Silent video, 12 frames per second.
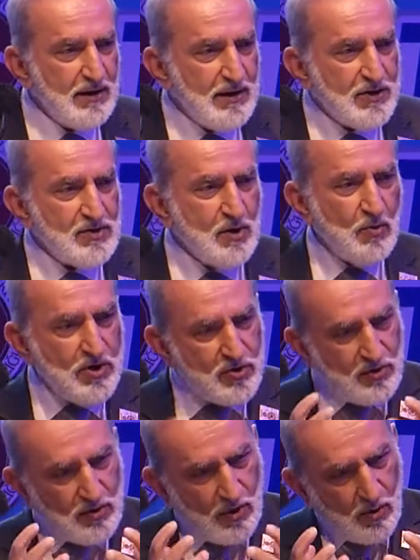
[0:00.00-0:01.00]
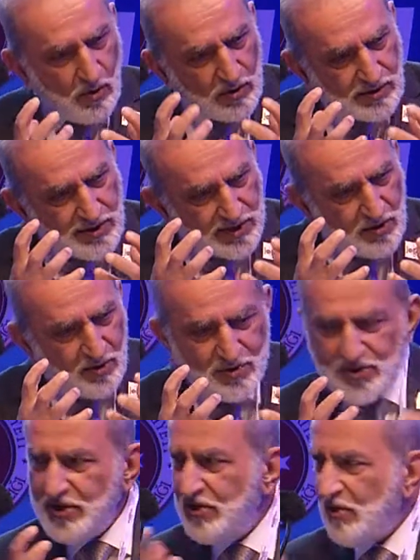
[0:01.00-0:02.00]
So when you hold technology
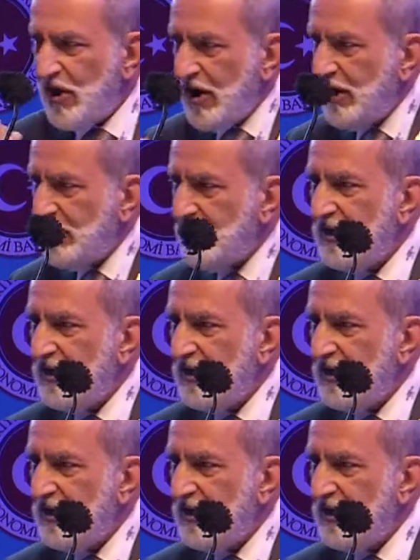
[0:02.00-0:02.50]
in your hand